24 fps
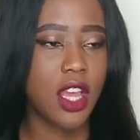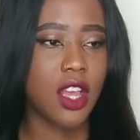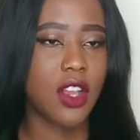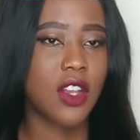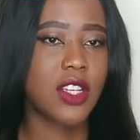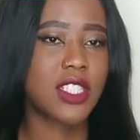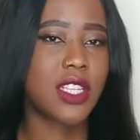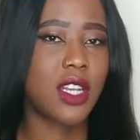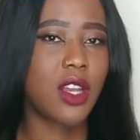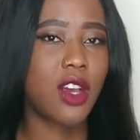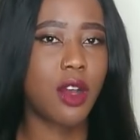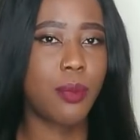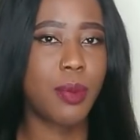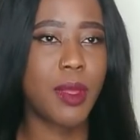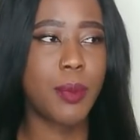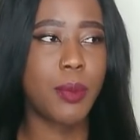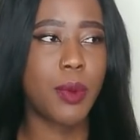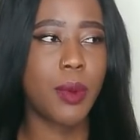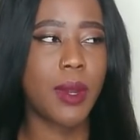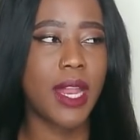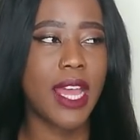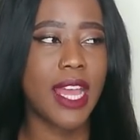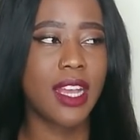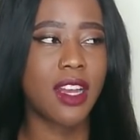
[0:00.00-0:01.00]
Because a lot of
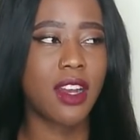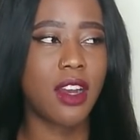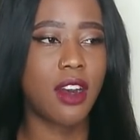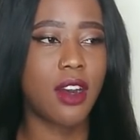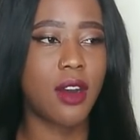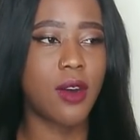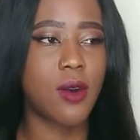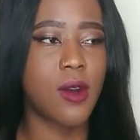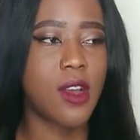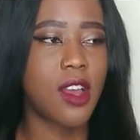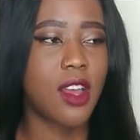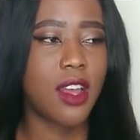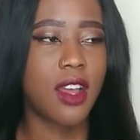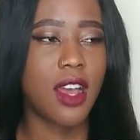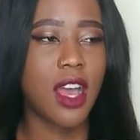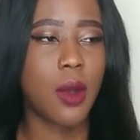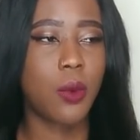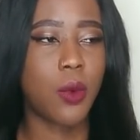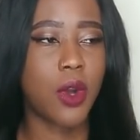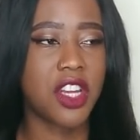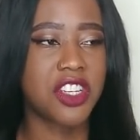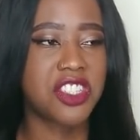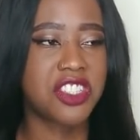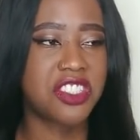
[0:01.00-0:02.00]
people are like, oh, I
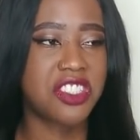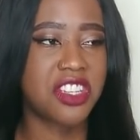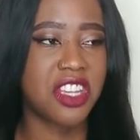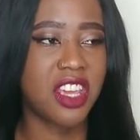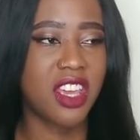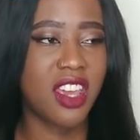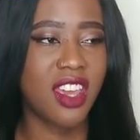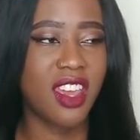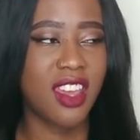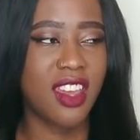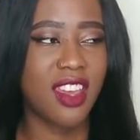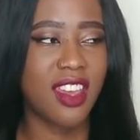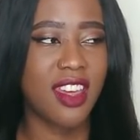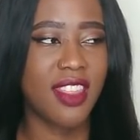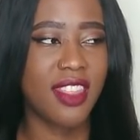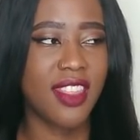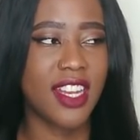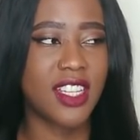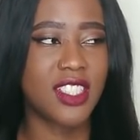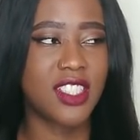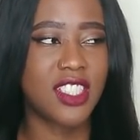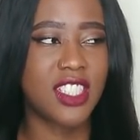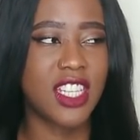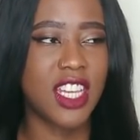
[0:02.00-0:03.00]
washed it and
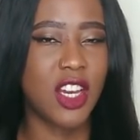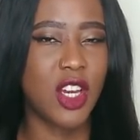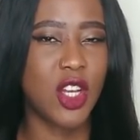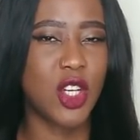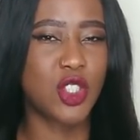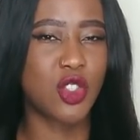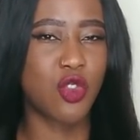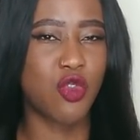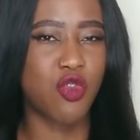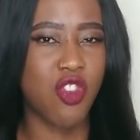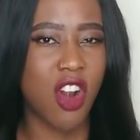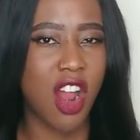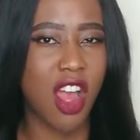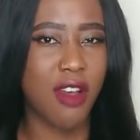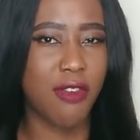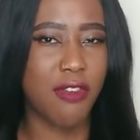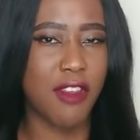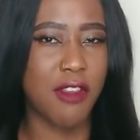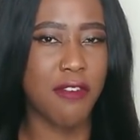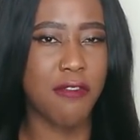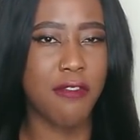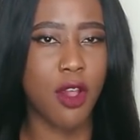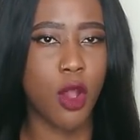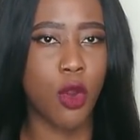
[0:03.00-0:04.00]
then it looked
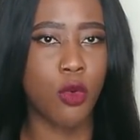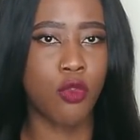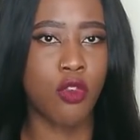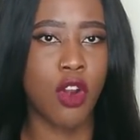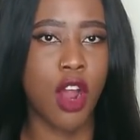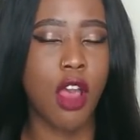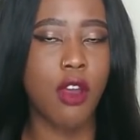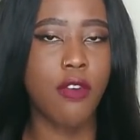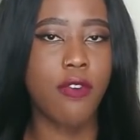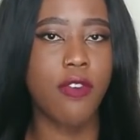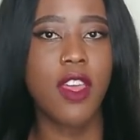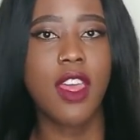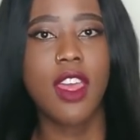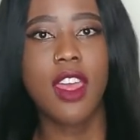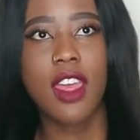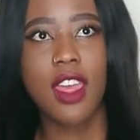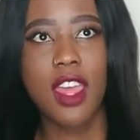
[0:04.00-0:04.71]
rough, it felt rough.